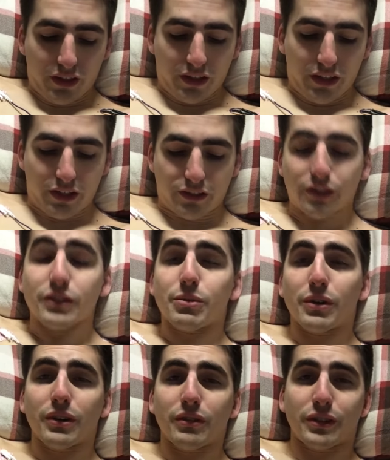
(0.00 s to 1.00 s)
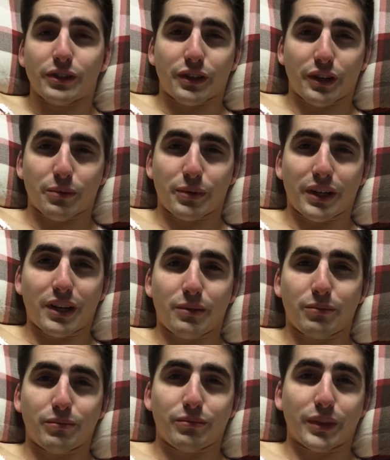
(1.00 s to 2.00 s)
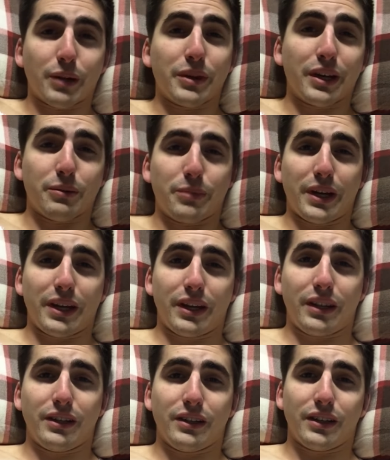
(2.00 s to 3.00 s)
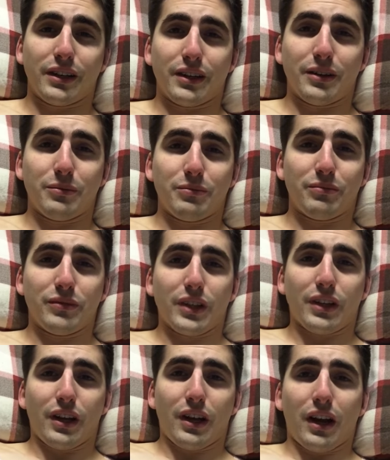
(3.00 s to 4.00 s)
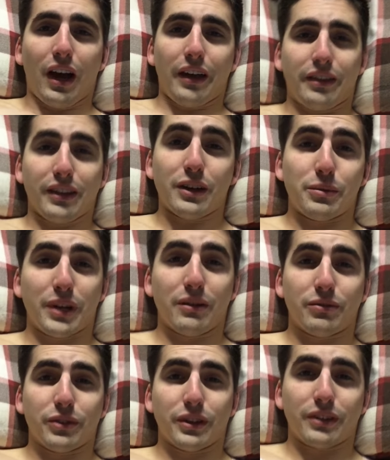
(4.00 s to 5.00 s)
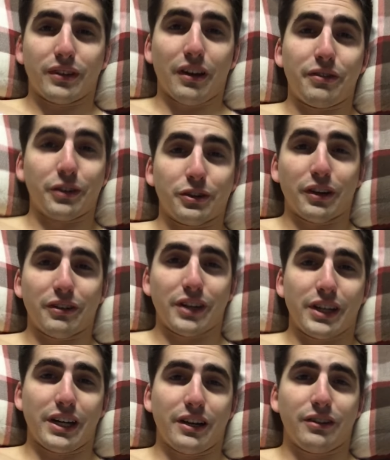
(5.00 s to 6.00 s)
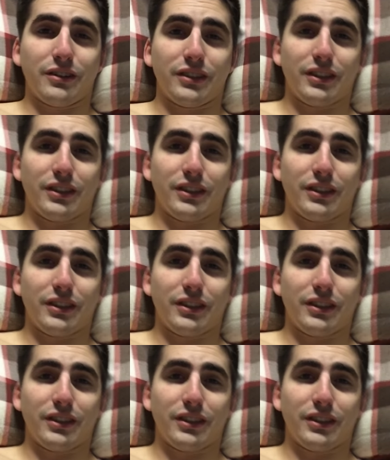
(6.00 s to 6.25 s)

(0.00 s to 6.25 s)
Yeah, so tomorrow physical therapy, come get me out of bed. I think I'll be up for it. I feel great right now.